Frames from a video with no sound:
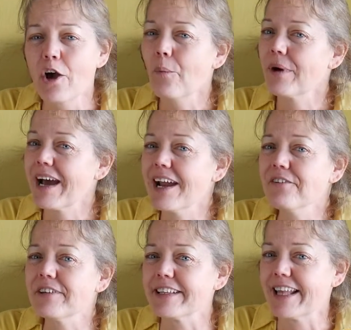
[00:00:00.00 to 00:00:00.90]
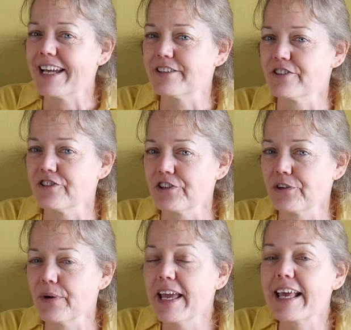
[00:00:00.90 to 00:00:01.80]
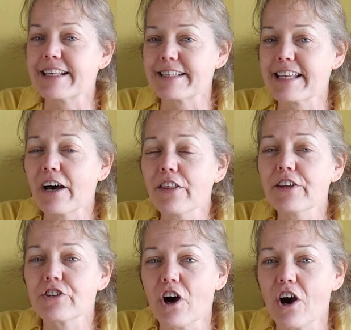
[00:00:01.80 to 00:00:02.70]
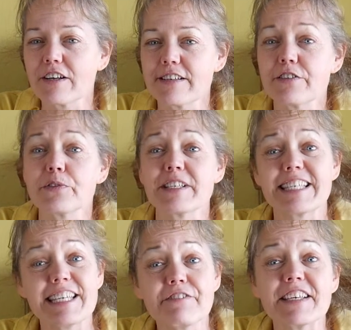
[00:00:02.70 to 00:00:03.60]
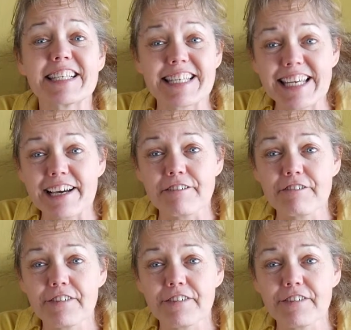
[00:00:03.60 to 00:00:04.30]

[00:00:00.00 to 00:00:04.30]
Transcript: What I really like to do is tell the dogs to sniffy sniff